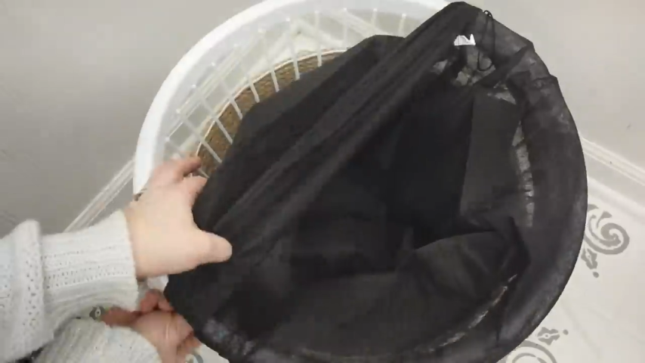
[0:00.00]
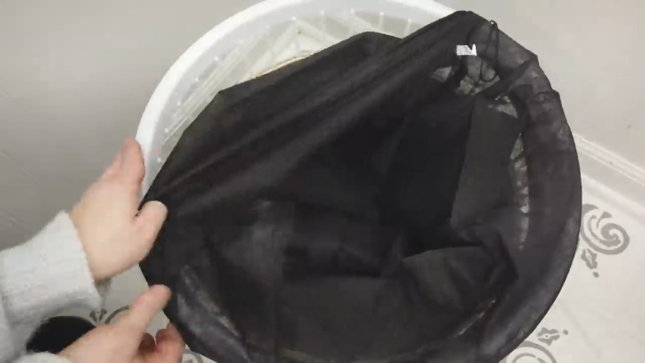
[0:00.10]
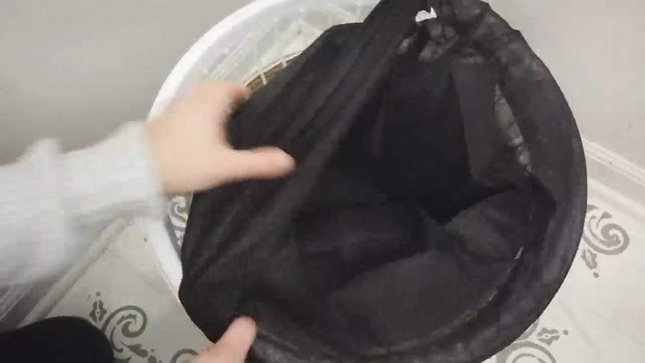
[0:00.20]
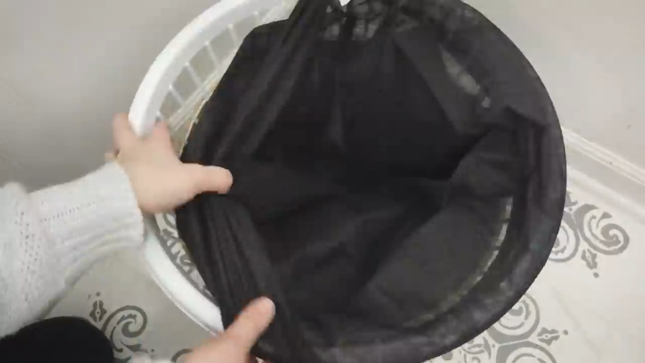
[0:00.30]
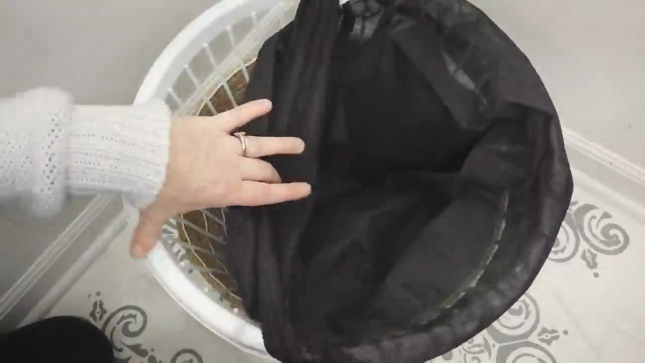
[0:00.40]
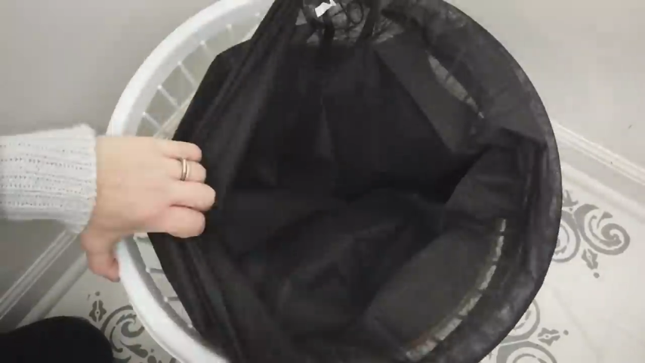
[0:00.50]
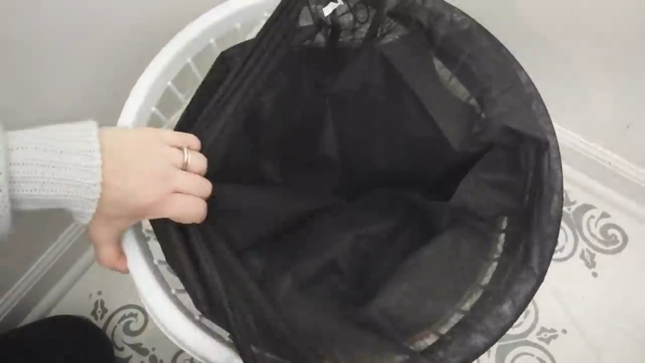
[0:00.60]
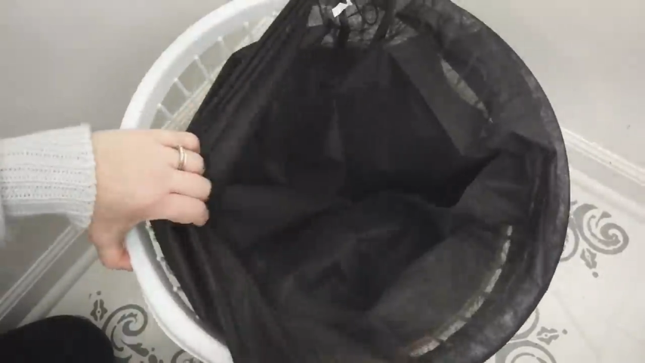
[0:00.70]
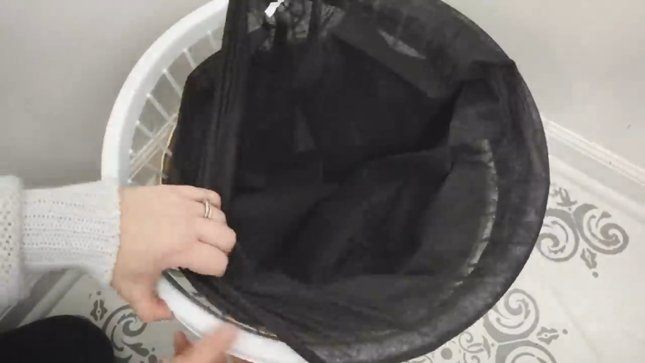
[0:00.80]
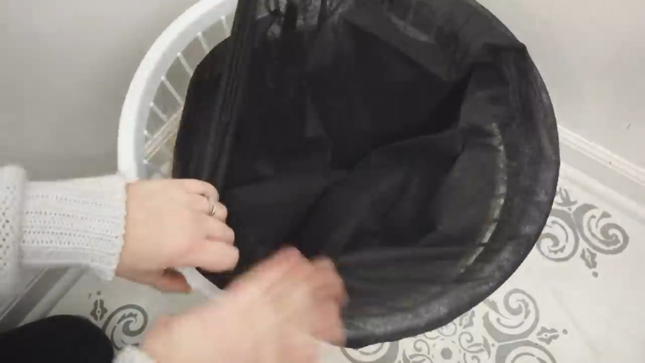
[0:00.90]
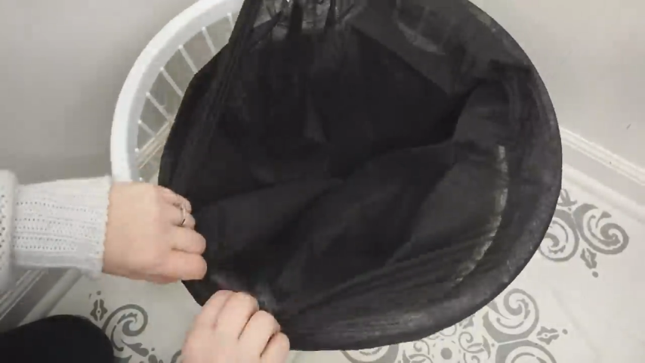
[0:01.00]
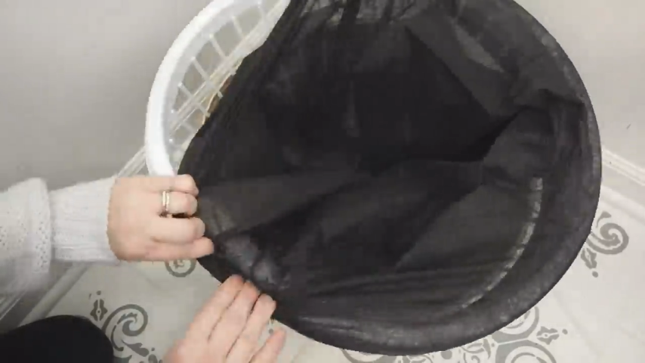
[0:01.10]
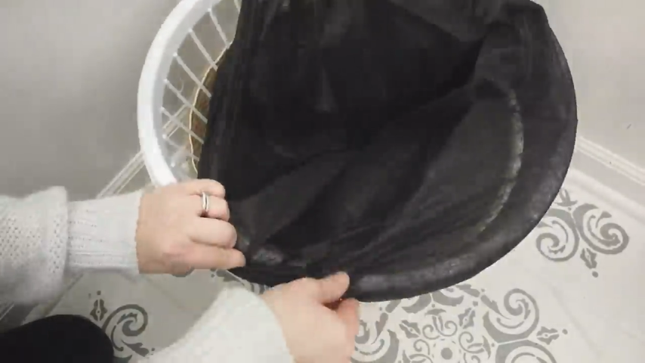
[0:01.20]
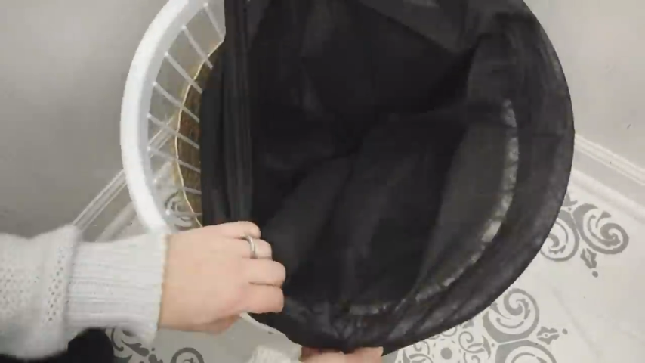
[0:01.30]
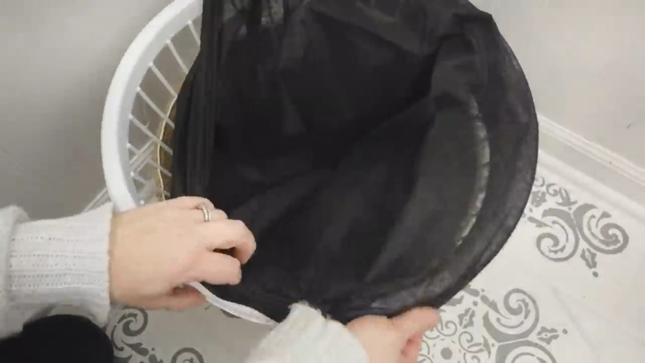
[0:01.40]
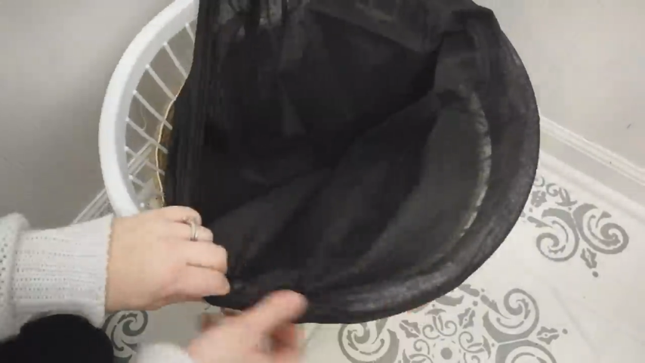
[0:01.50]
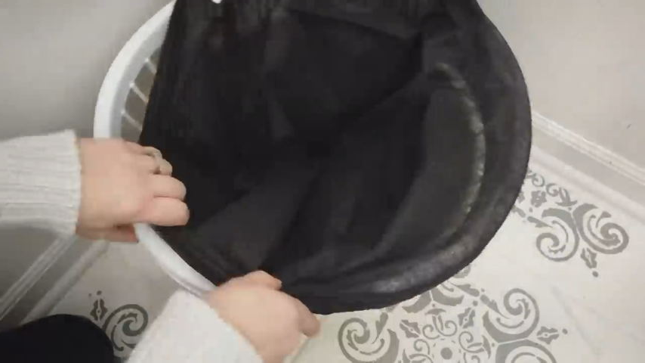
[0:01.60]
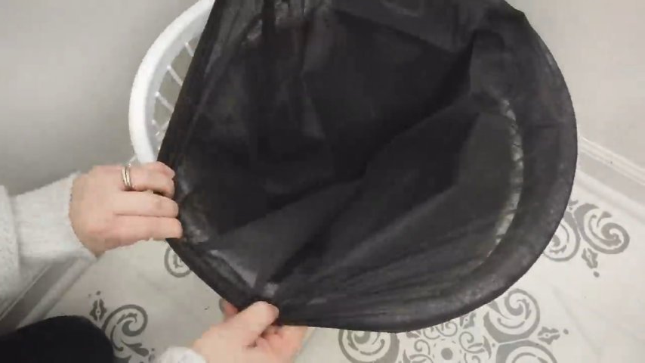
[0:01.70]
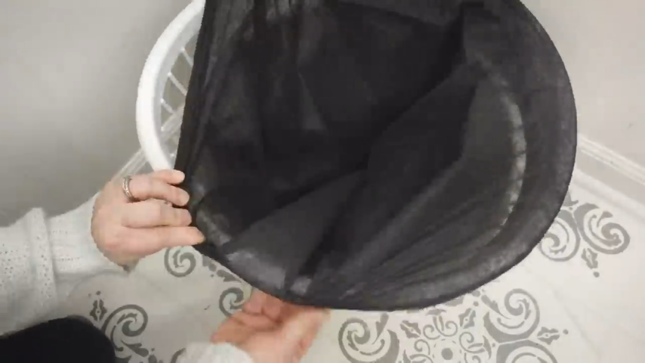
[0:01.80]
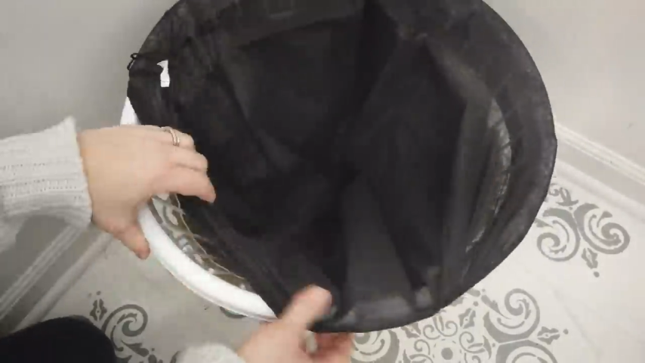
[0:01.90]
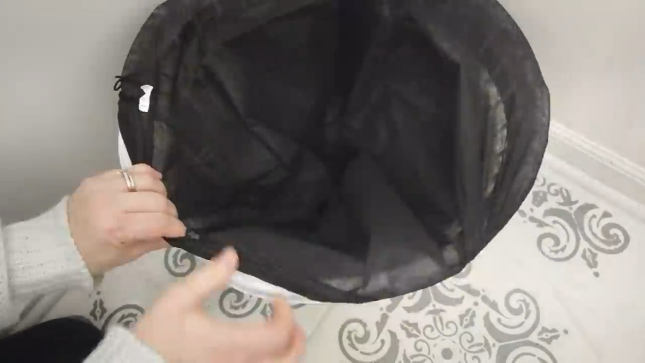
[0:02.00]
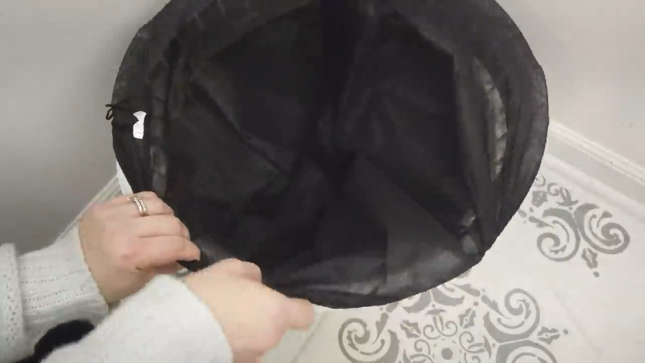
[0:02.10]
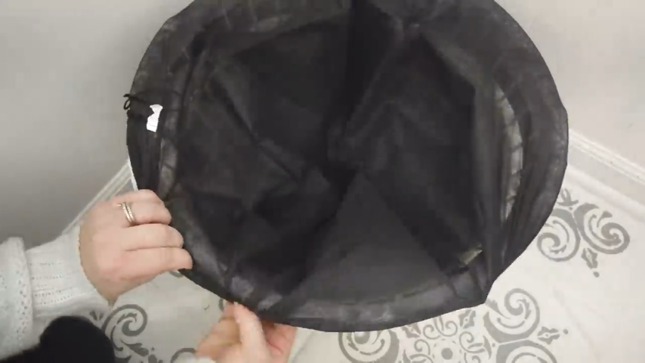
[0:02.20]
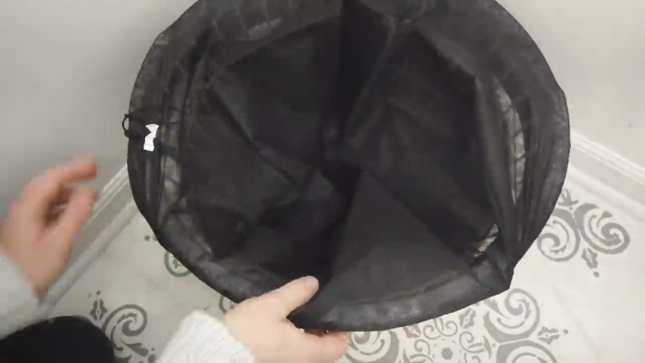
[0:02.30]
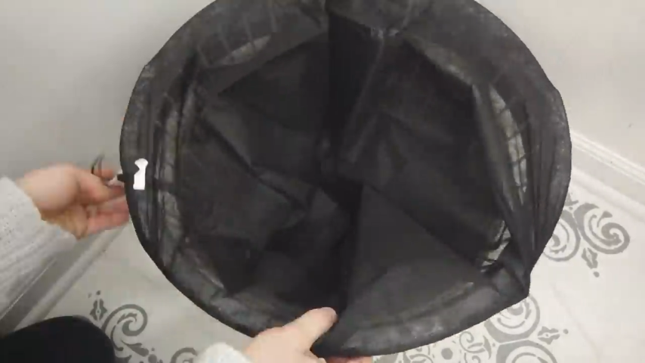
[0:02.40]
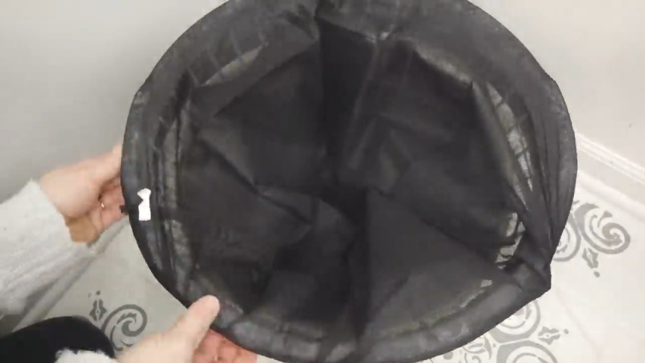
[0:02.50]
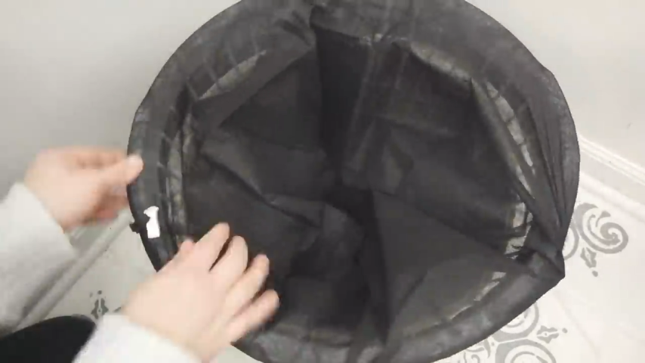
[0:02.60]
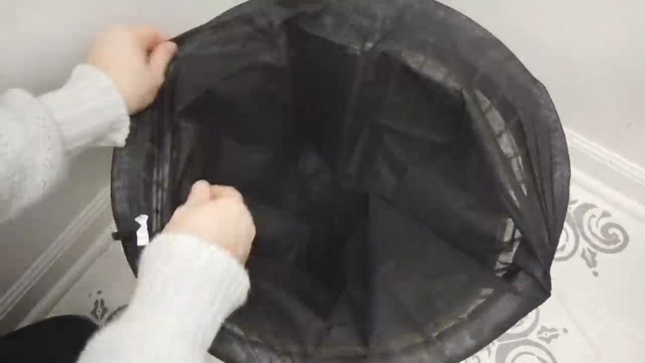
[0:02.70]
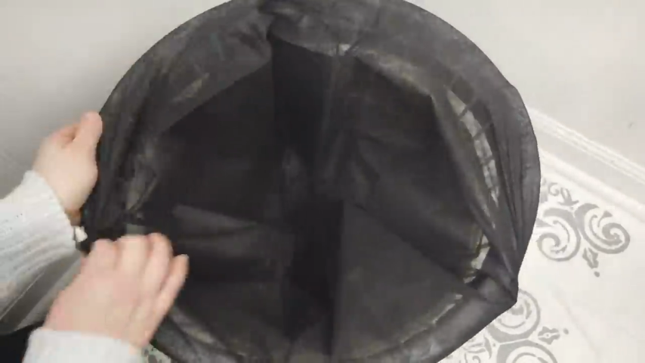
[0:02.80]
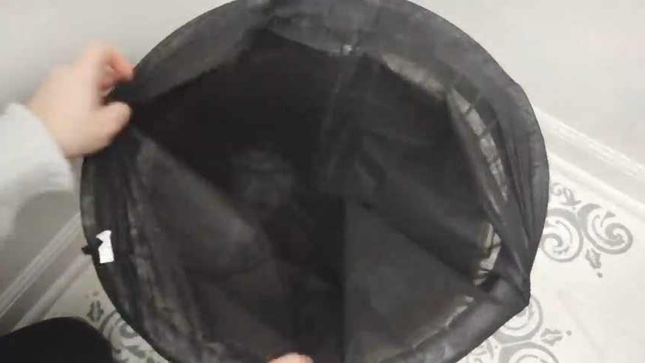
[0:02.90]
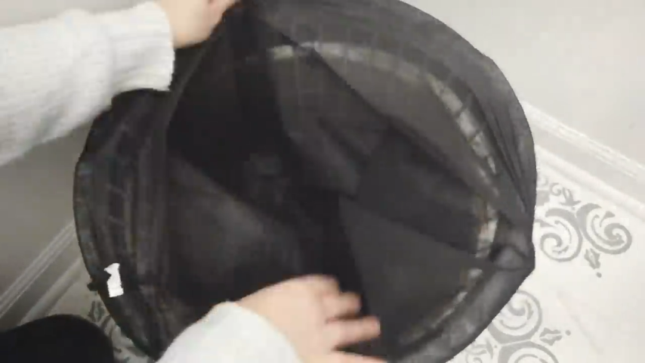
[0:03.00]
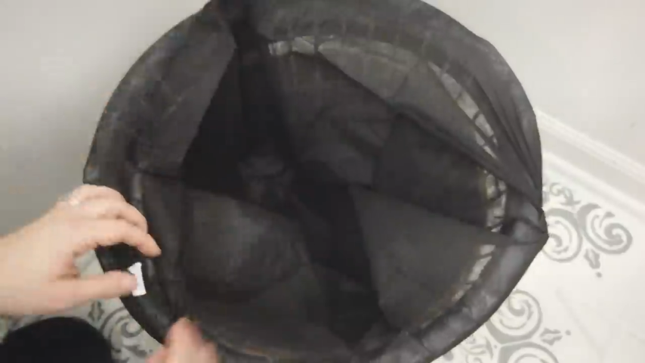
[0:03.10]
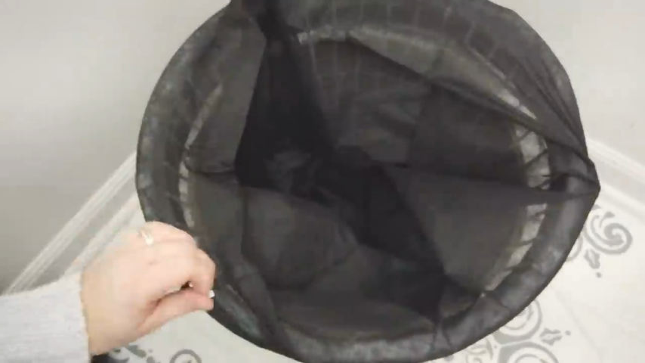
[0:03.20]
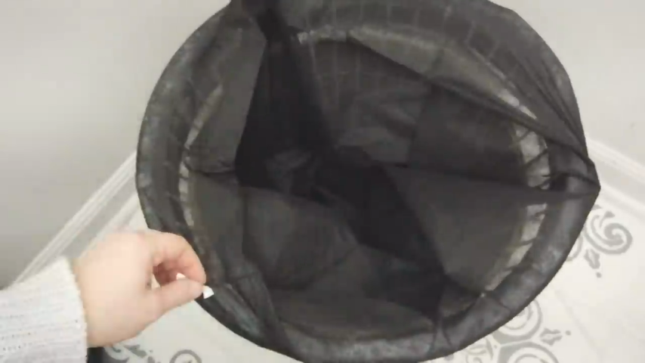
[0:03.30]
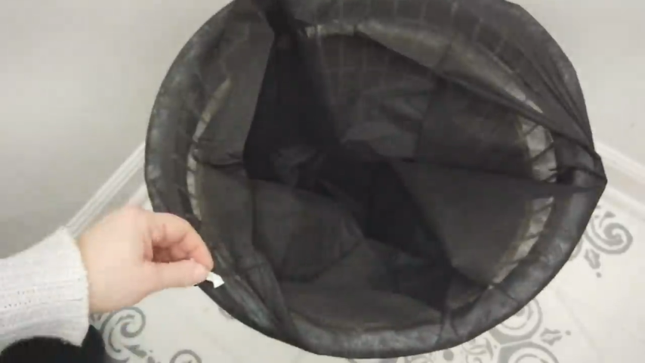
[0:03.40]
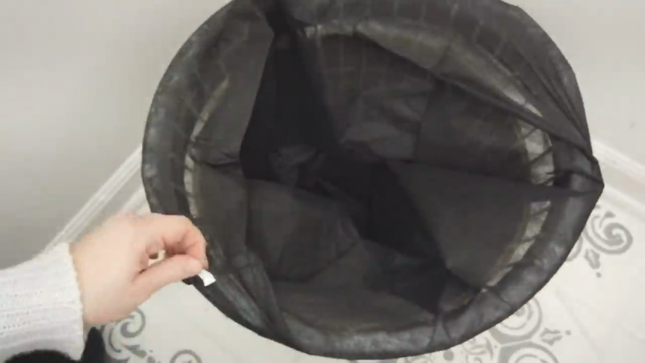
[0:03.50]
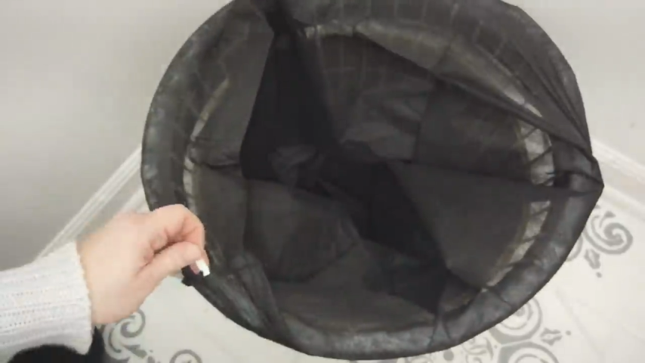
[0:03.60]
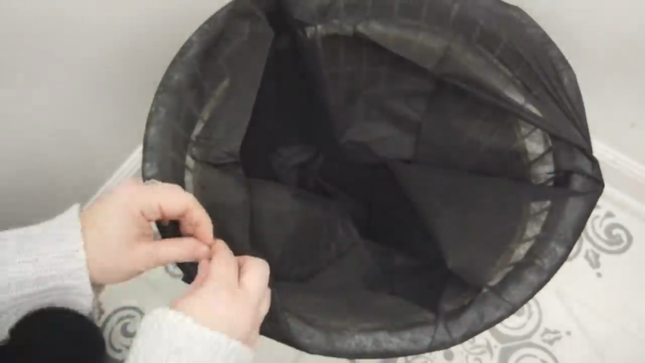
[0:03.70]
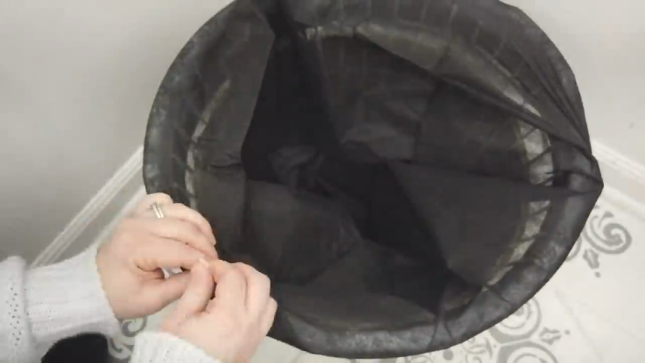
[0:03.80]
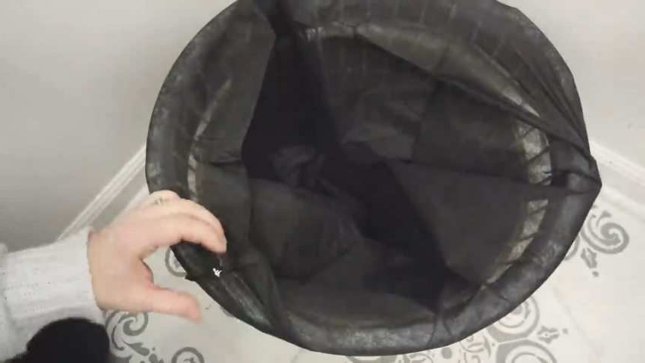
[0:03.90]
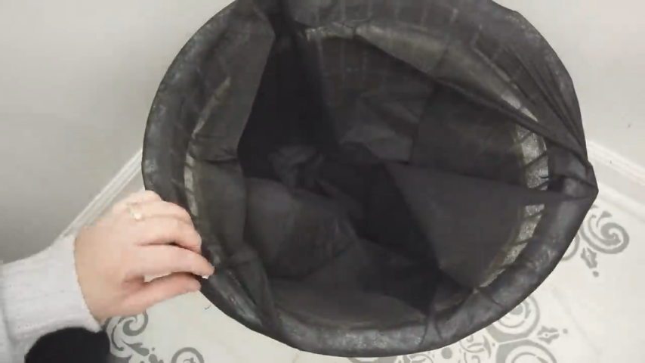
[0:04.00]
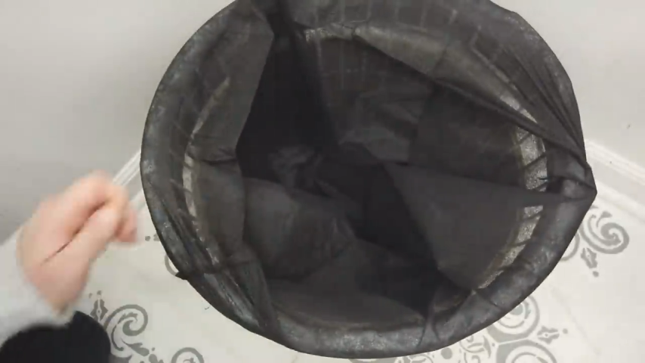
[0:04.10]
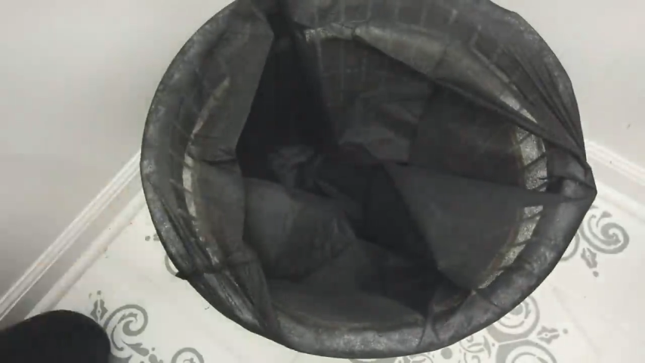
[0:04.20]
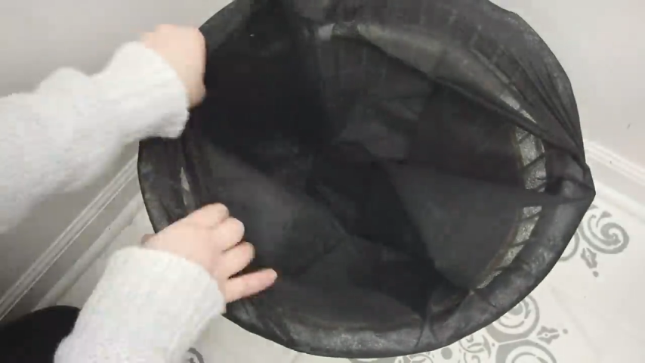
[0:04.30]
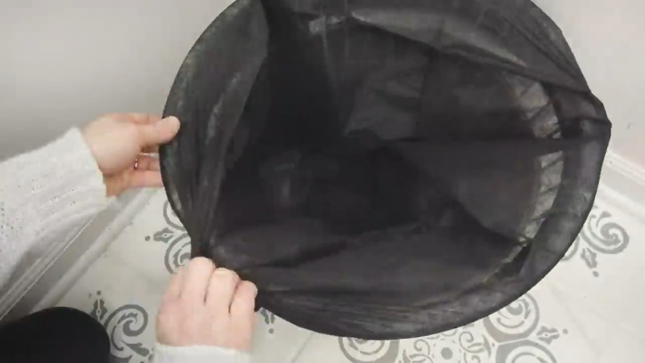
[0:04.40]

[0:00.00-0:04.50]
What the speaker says: Nobody's mouth can be seen.